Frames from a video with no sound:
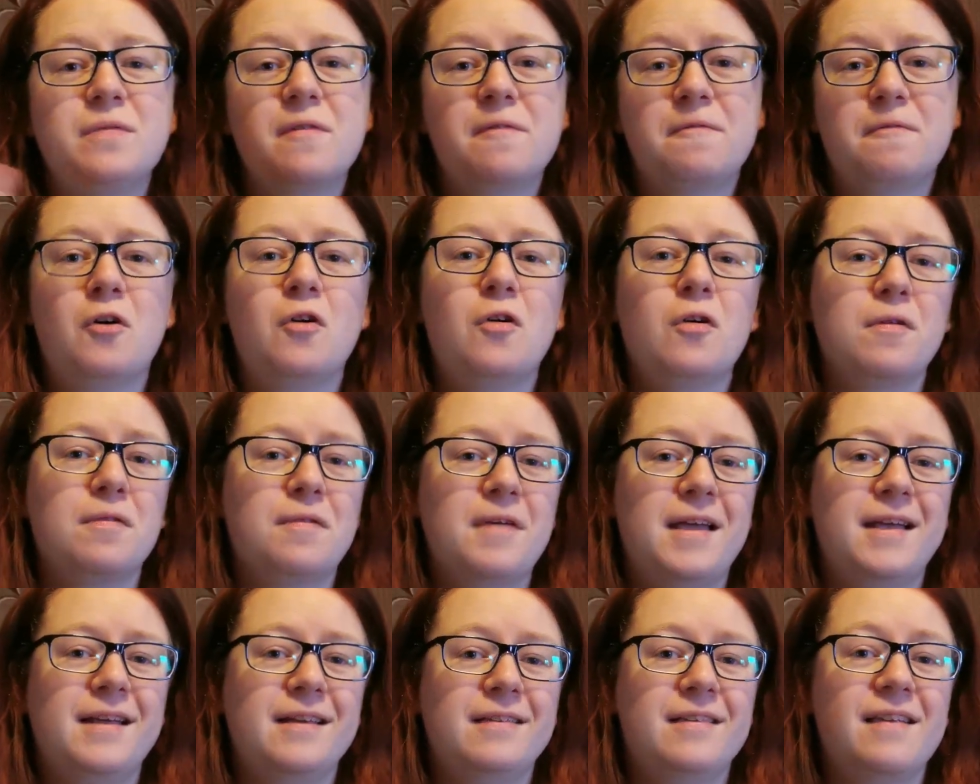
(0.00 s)
of the 4
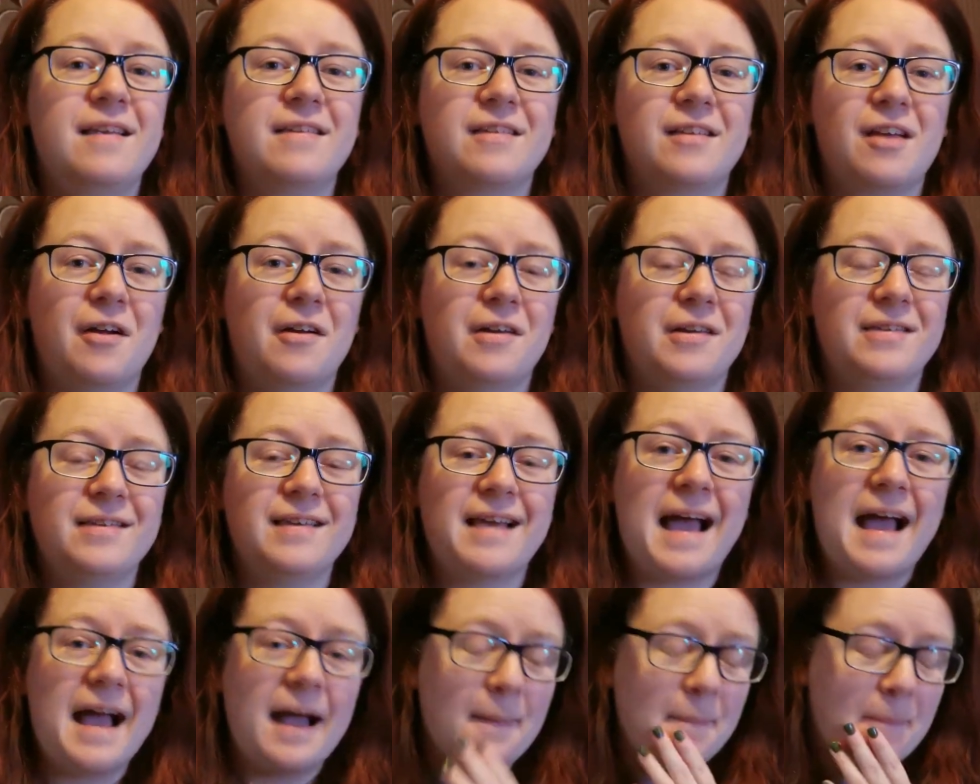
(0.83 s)
things is going to
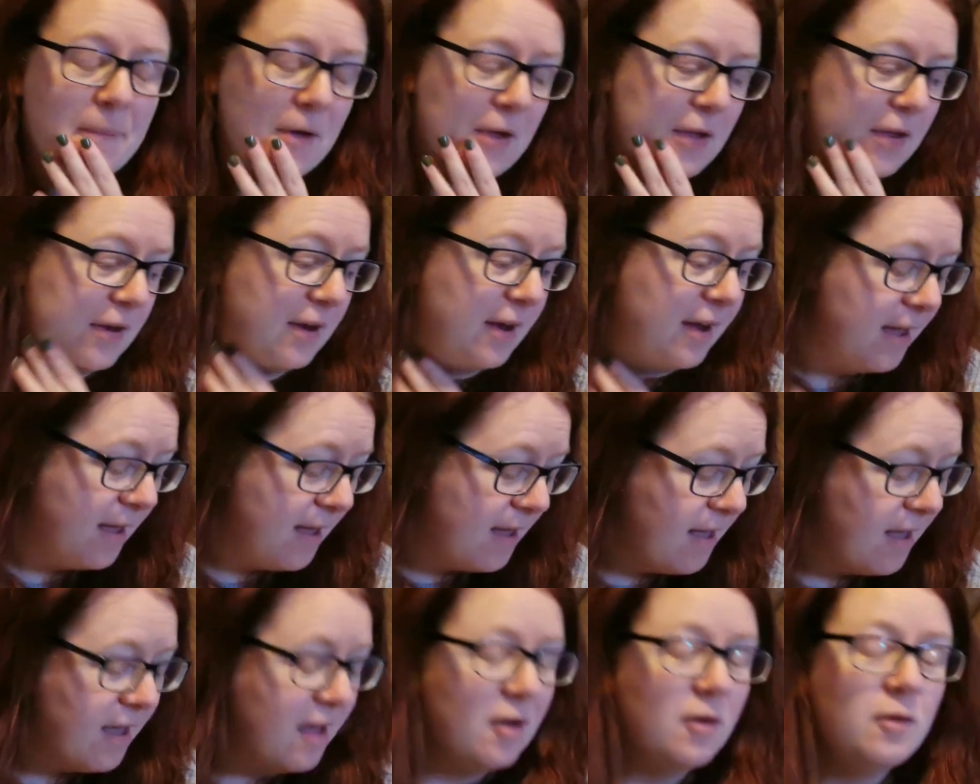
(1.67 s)
happen.
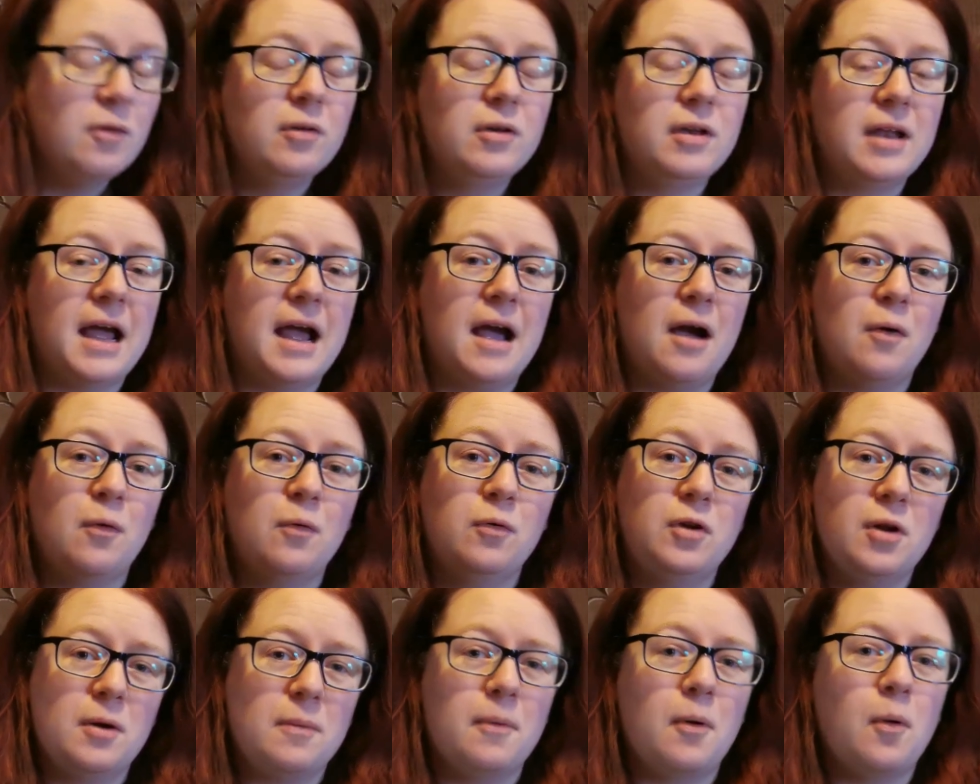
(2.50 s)
Now,
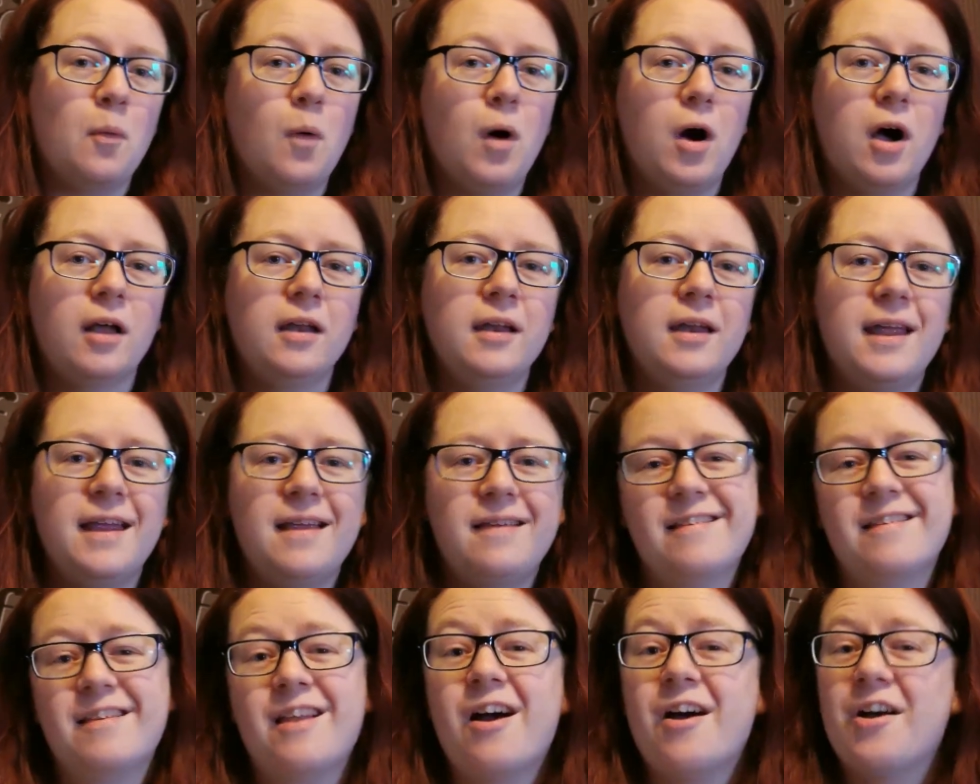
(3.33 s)
number 1
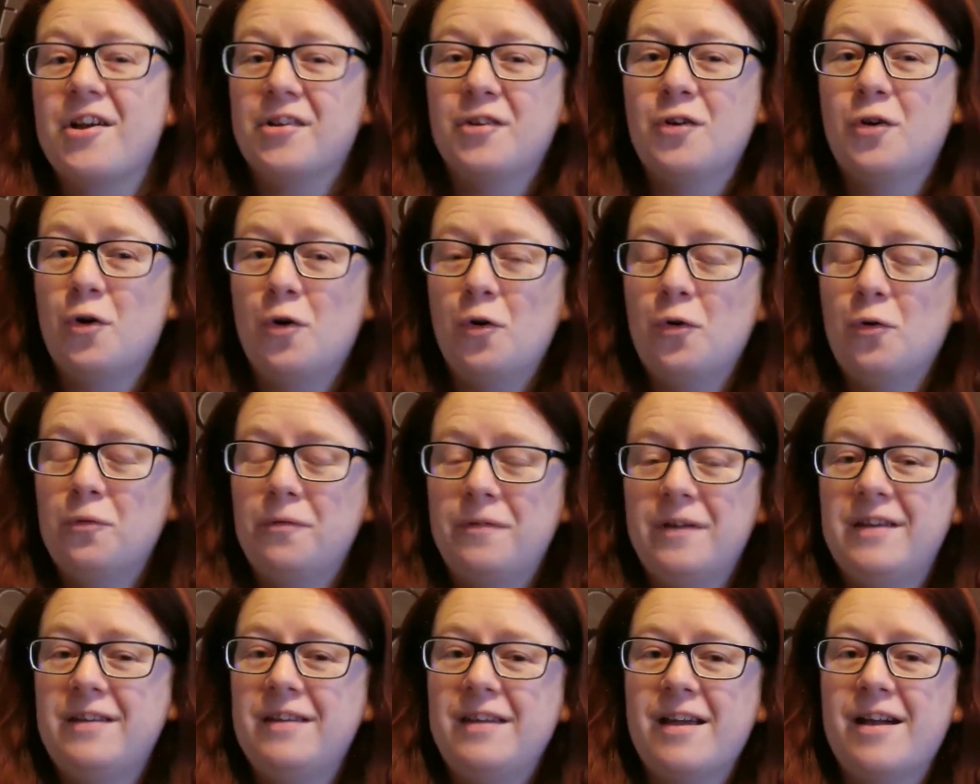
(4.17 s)
is an unhaul
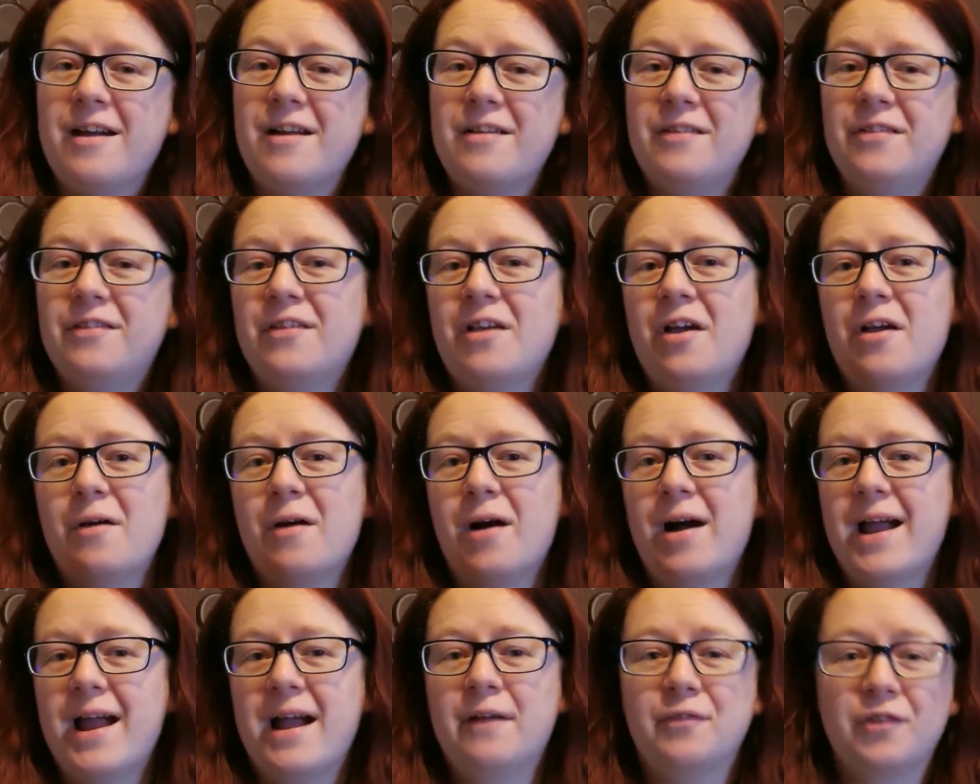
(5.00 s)
video, so
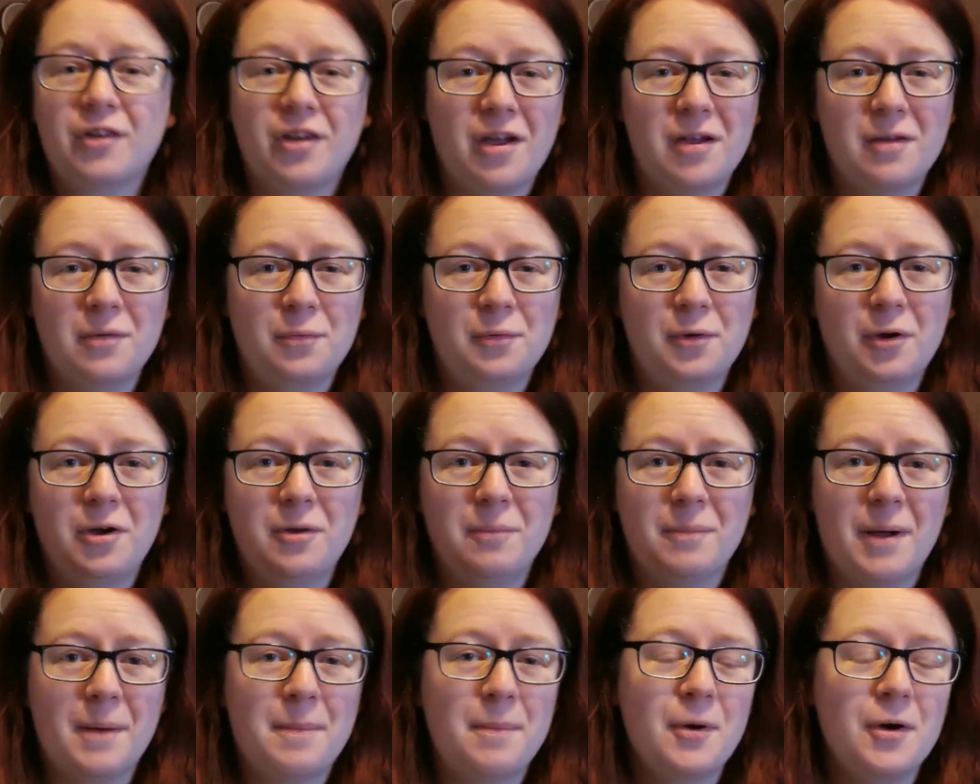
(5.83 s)
I have to go through
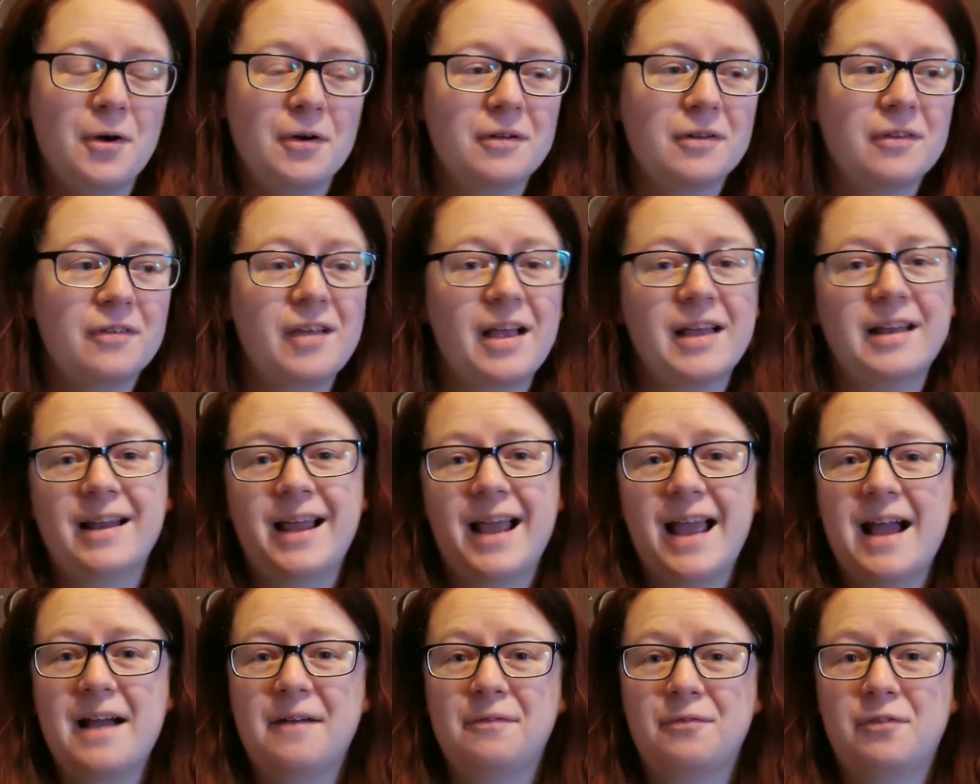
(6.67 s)
my books and I
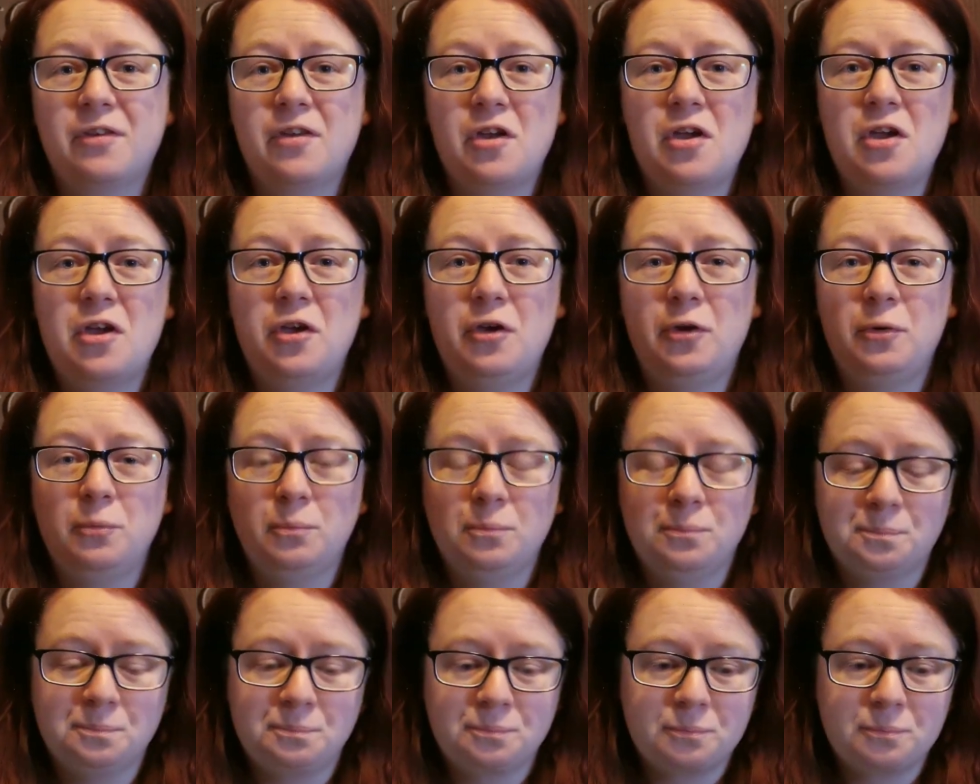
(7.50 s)
have to